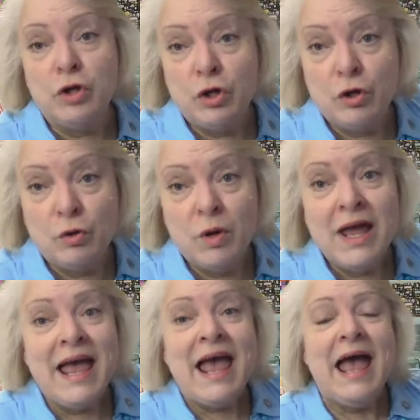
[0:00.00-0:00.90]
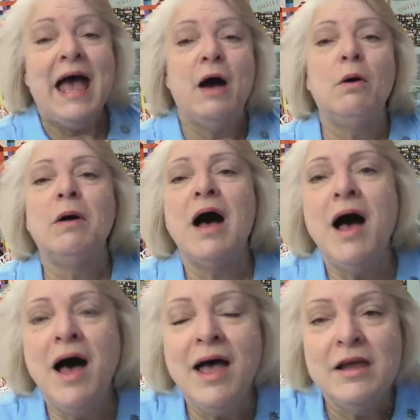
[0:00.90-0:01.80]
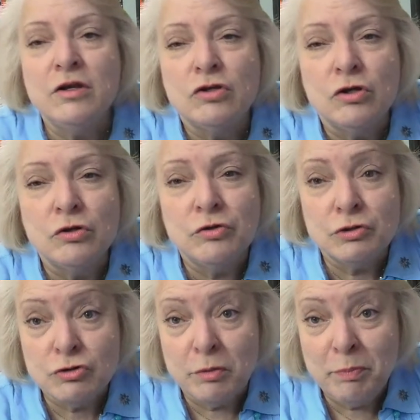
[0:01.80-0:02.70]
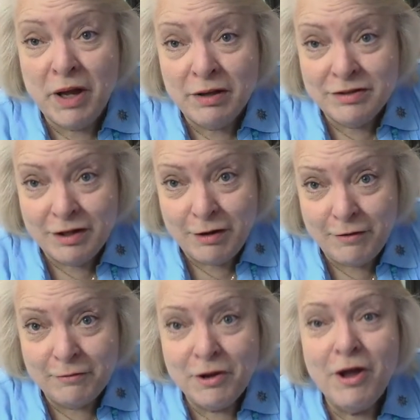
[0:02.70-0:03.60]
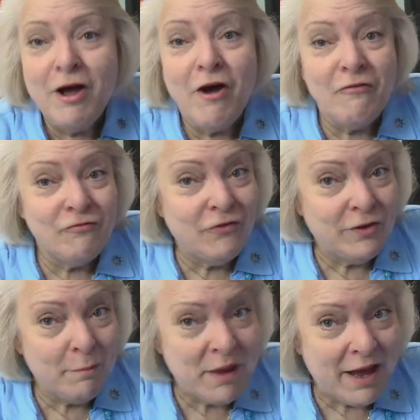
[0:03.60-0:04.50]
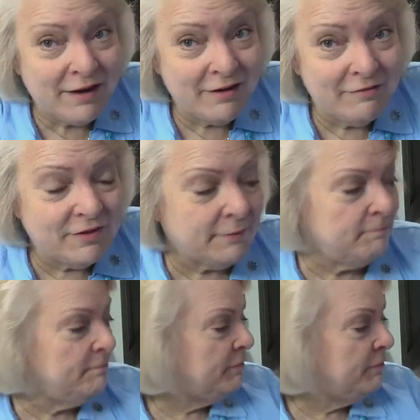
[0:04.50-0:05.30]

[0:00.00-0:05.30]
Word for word: you how I do the trapunto for the back of it.